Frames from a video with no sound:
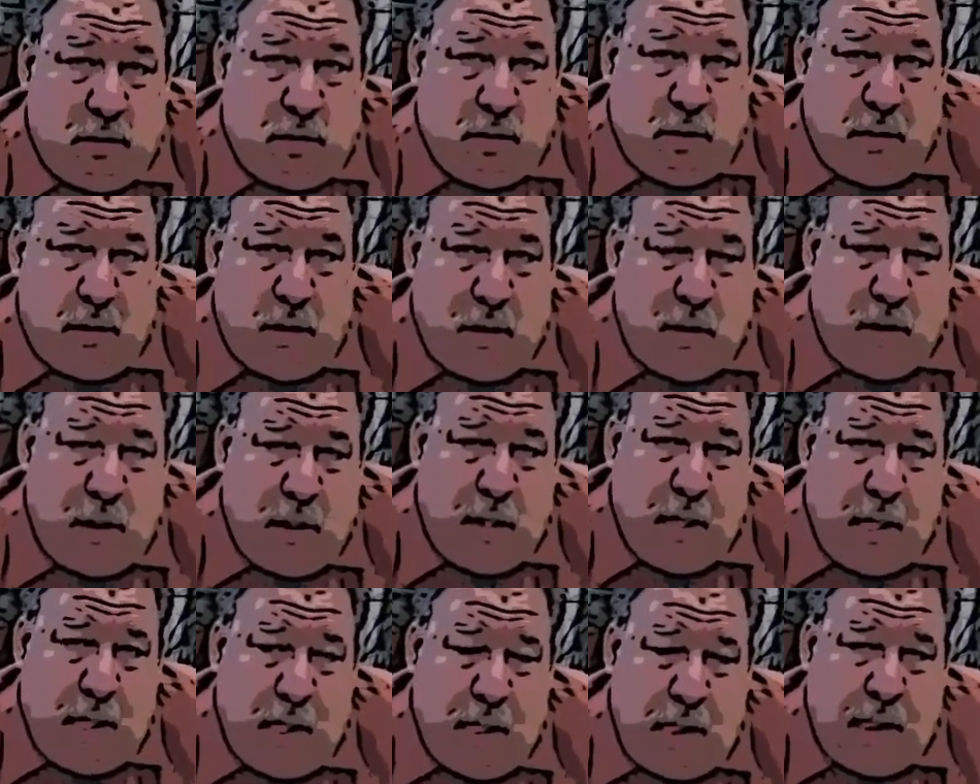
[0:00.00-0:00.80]
Well, Gary, I
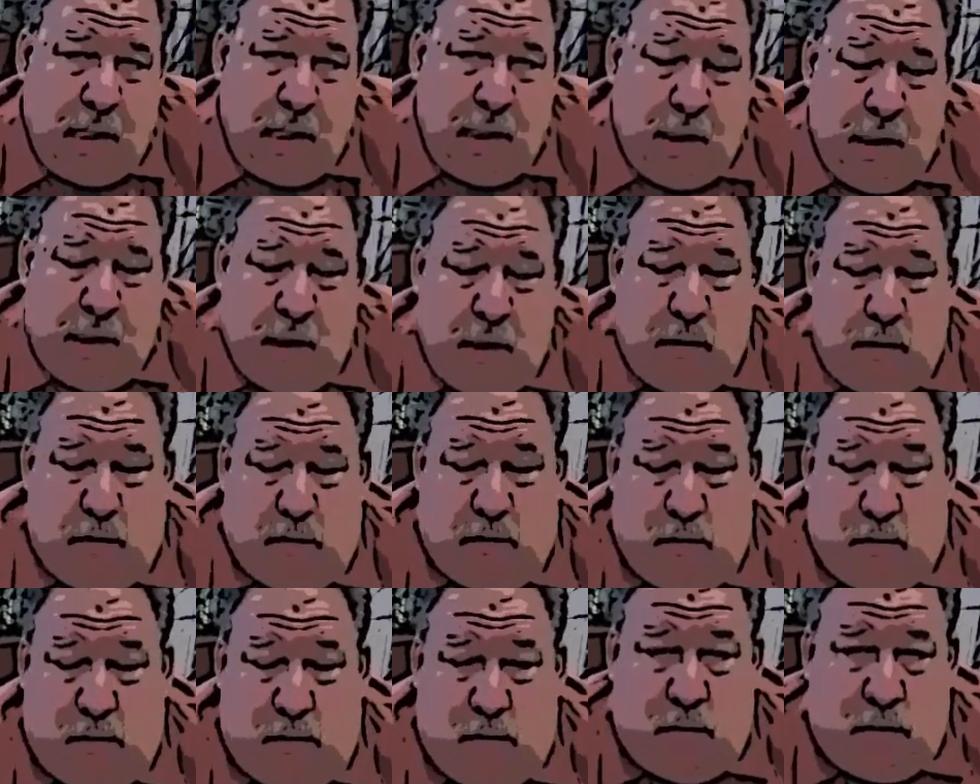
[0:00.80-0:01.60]
want you to know
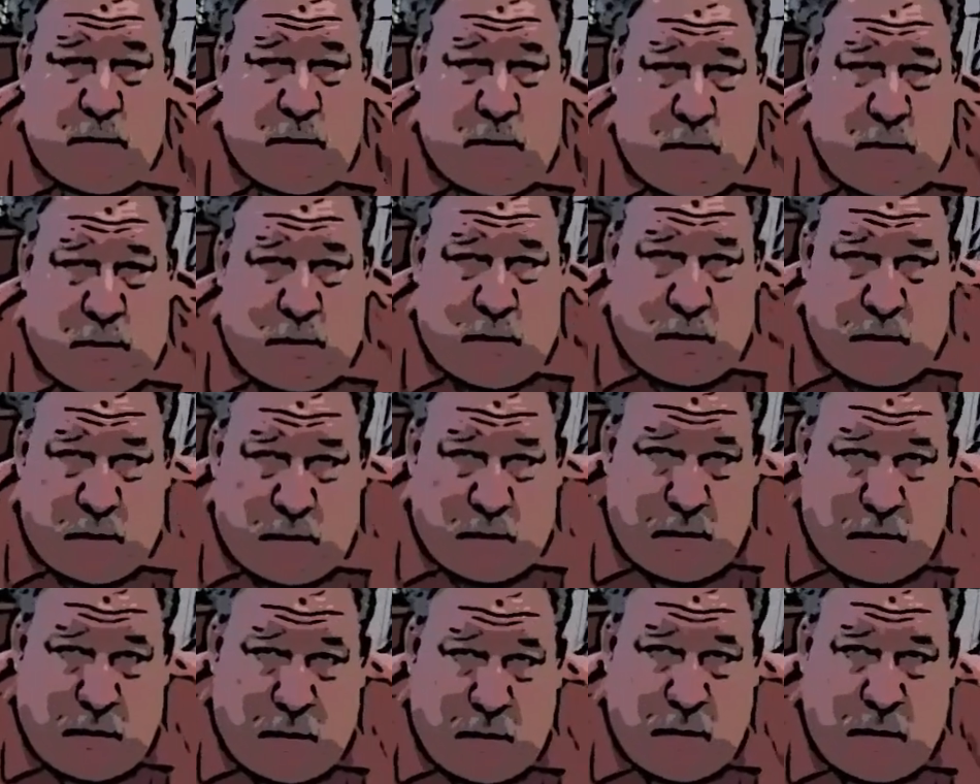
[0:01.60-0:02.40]
that as a broker at
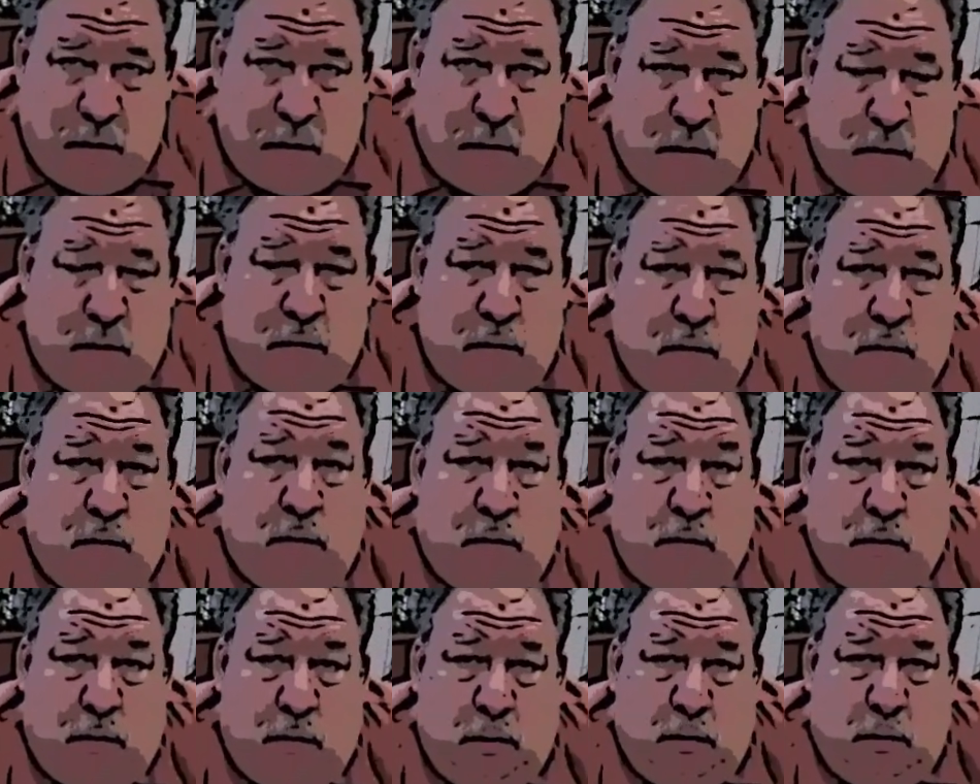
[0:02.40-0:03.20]
Transaction
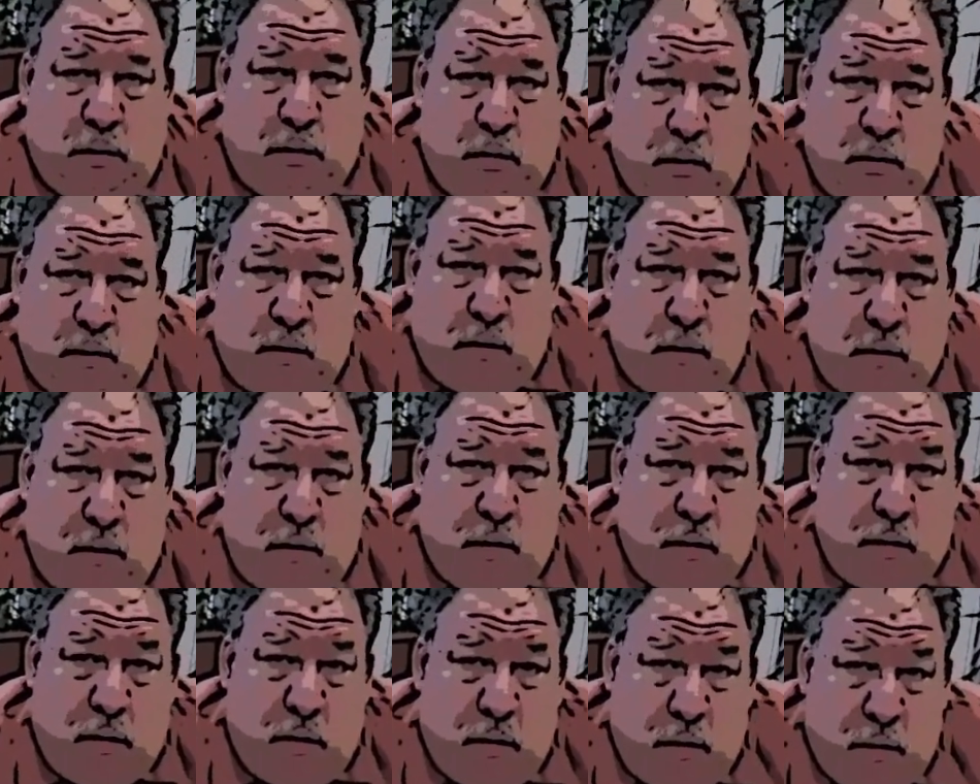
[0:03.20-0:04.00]
Realty, I don't
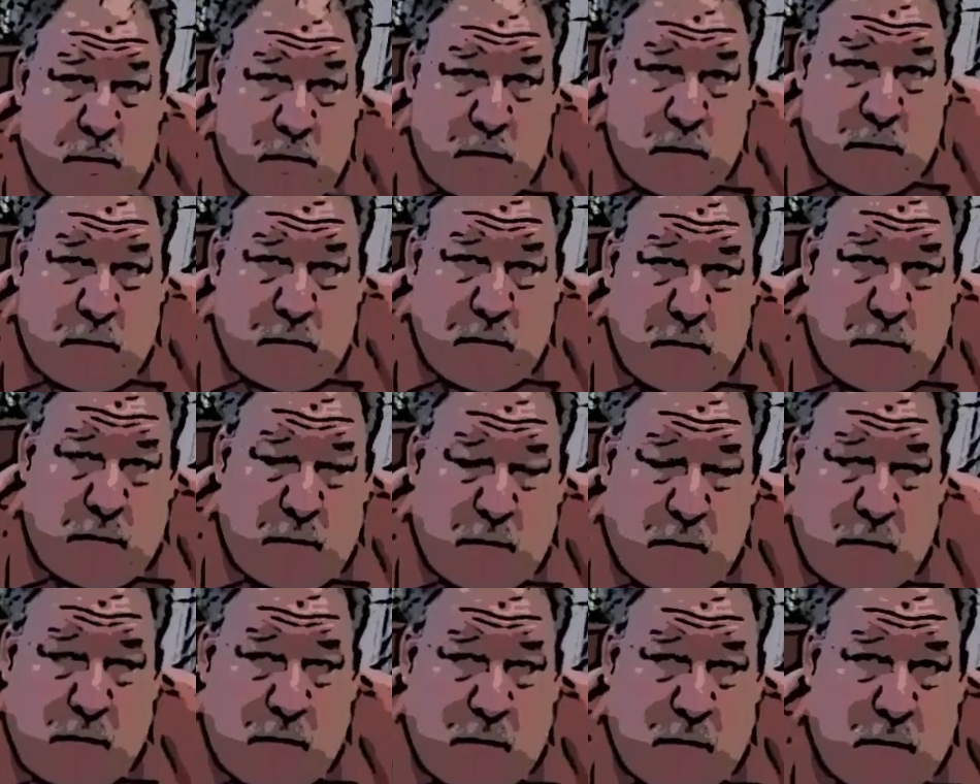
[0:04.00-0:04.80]
compete with our
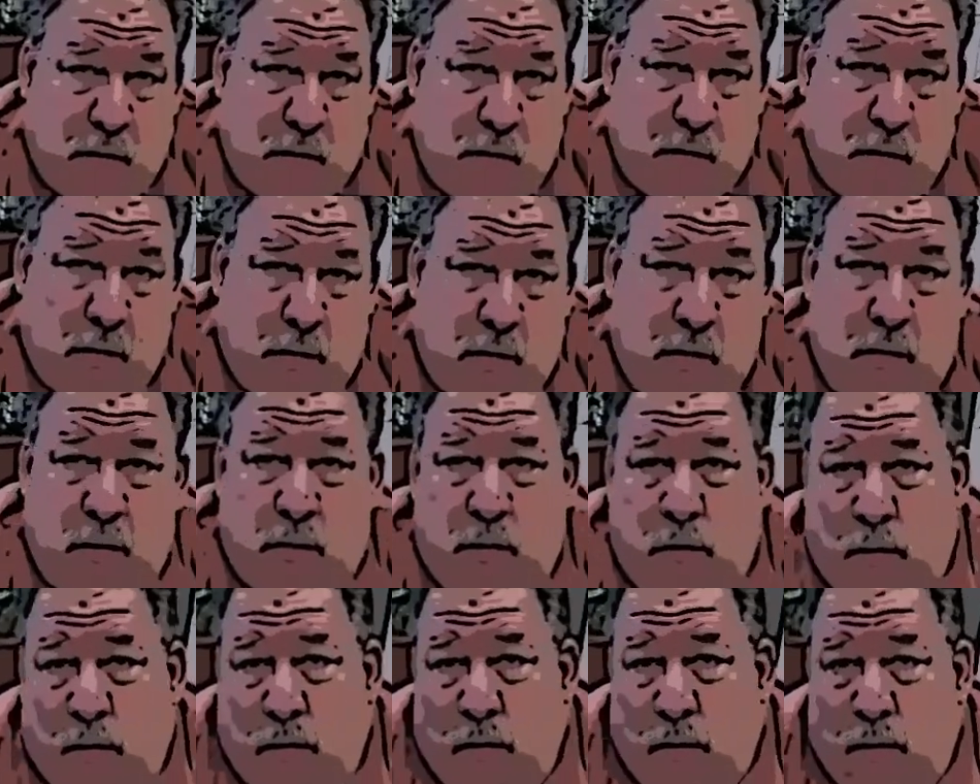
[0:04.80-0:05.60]
agents,
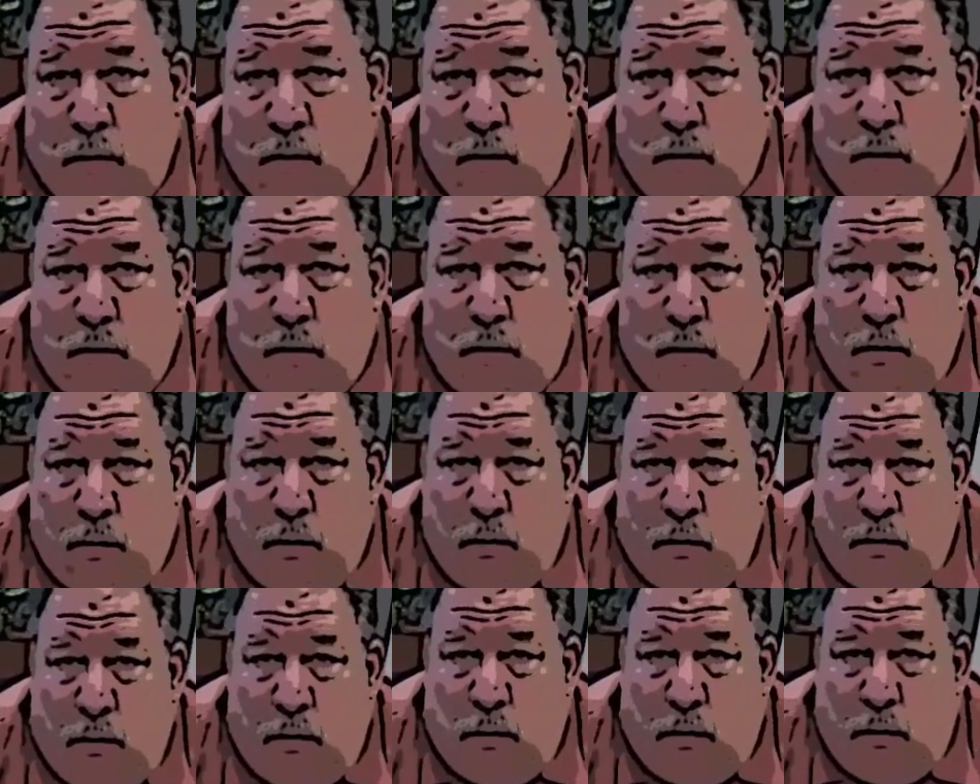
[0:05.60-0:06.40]
and I
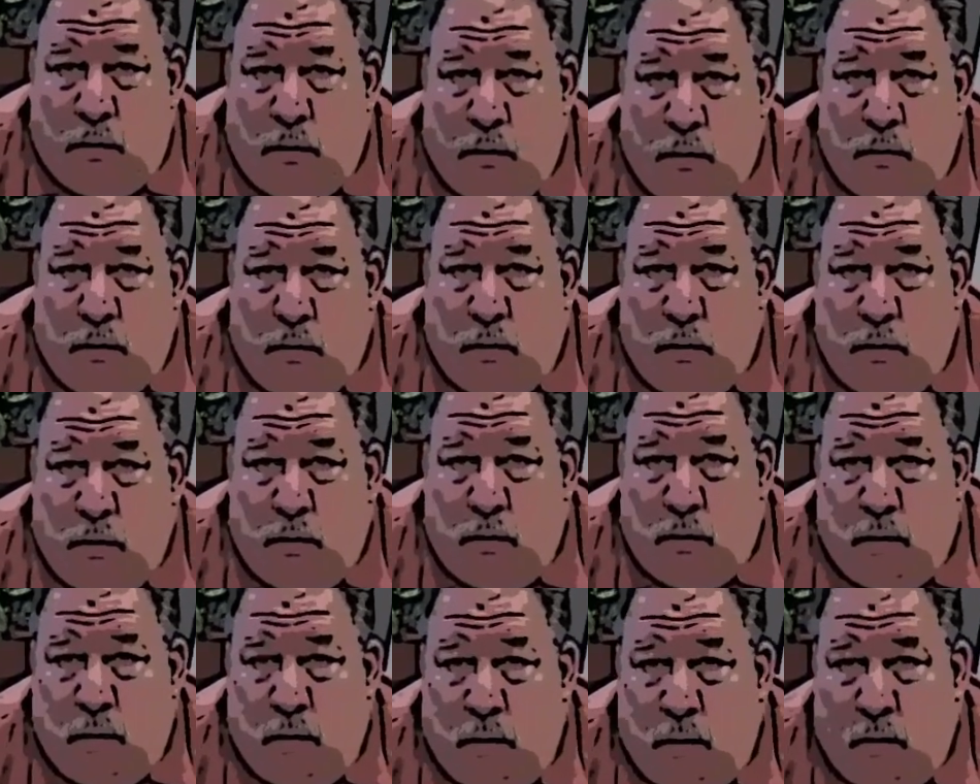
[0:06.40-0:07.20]
consider my
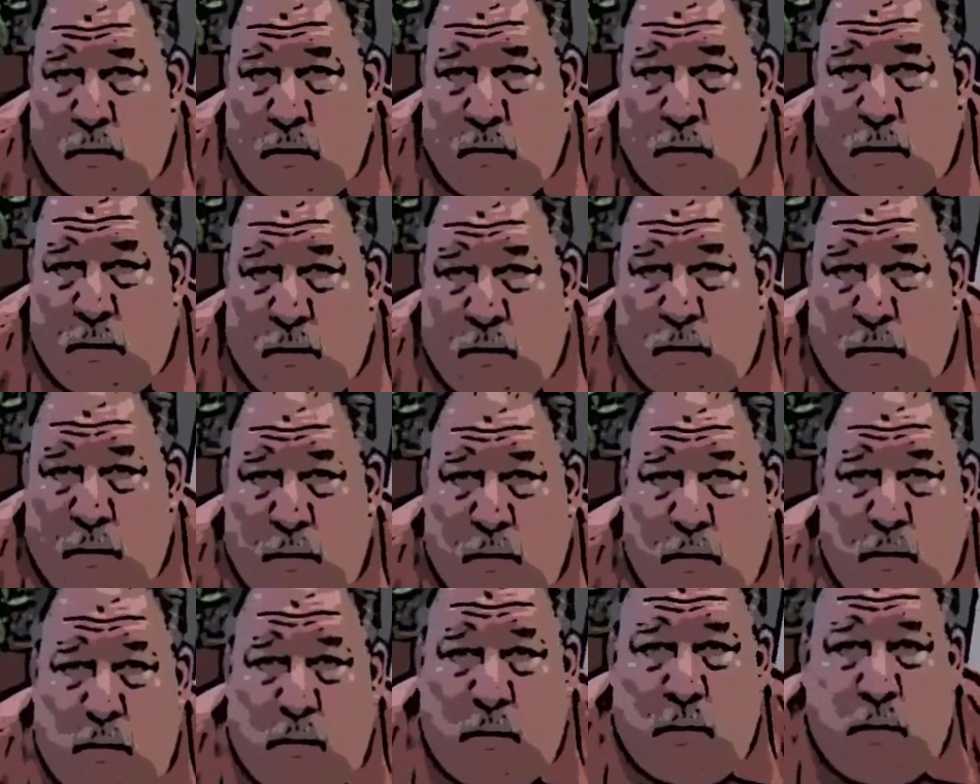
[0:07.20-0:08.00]
duties
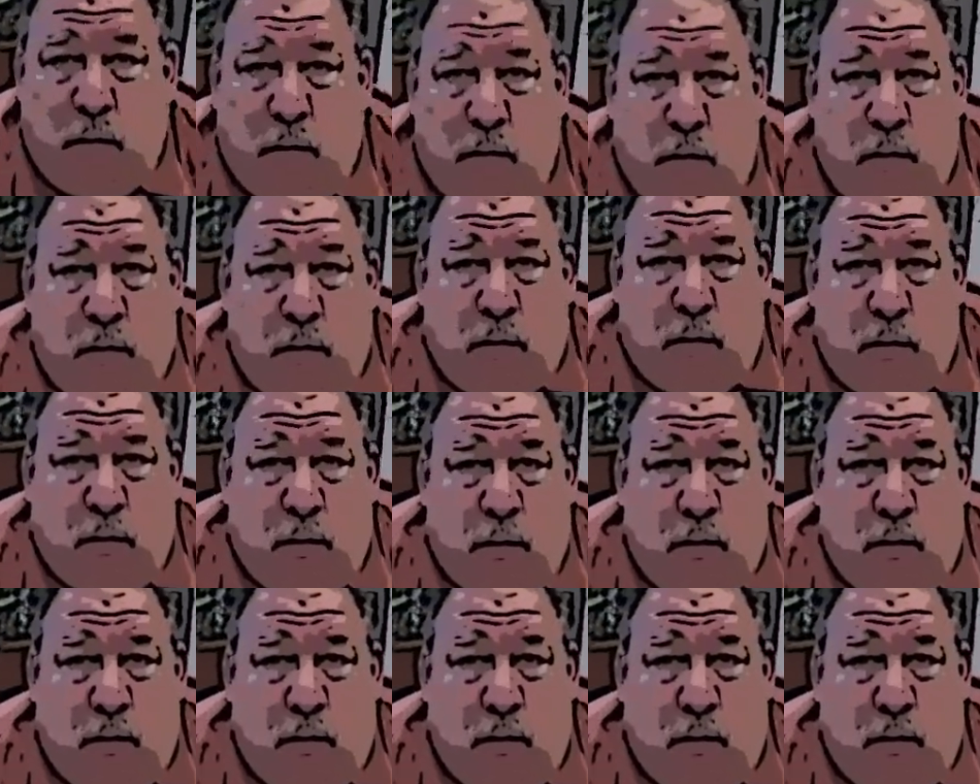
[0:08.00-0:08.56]
as a coach on a